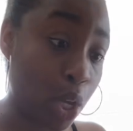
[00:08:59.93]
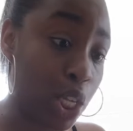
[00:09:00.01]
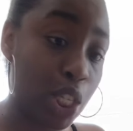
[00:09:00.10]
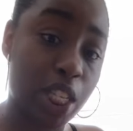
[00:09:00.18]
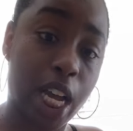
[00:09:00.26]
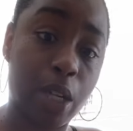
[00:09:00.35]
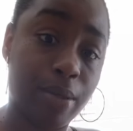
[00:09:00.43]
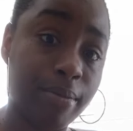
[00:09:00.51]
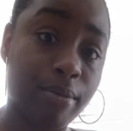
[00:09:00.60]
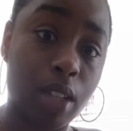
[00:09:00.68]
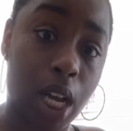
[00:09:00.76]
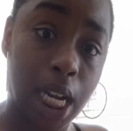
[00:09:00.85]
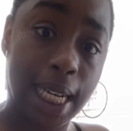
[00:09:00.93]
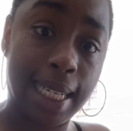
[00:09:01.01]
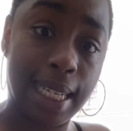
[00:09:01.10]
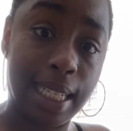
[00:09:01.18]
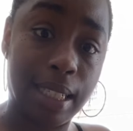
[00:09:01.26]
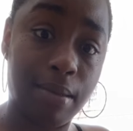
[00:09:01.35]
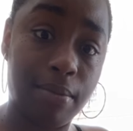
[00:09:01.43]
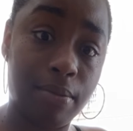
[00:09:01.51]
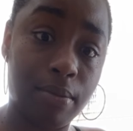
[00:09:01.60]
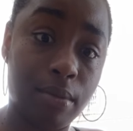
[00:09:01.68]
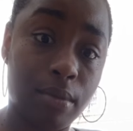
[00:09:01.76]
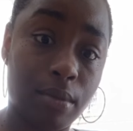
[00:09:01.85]
So, um,
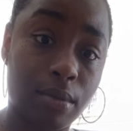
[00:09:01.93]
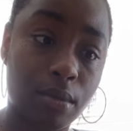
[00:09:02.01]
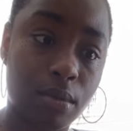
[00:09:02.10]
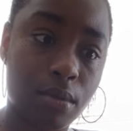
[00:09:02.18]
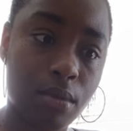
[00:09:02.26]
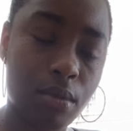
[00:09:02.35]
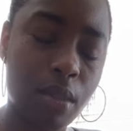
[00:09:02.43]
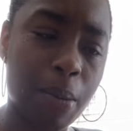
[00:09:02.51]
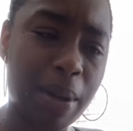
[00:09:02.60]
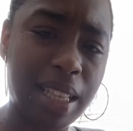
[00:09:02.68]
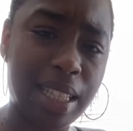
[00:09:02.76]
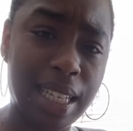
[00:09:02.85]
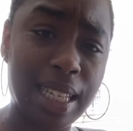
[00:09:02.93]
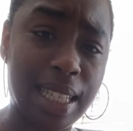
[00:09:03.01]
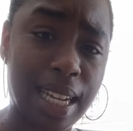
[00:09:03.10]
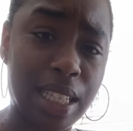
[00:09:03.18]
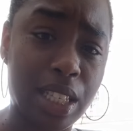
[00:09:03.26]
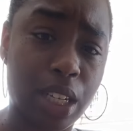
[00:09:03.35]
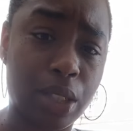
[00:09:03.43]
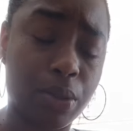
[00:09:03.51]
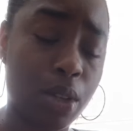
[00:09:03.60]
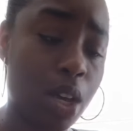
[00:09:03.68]
but this is a sunstone.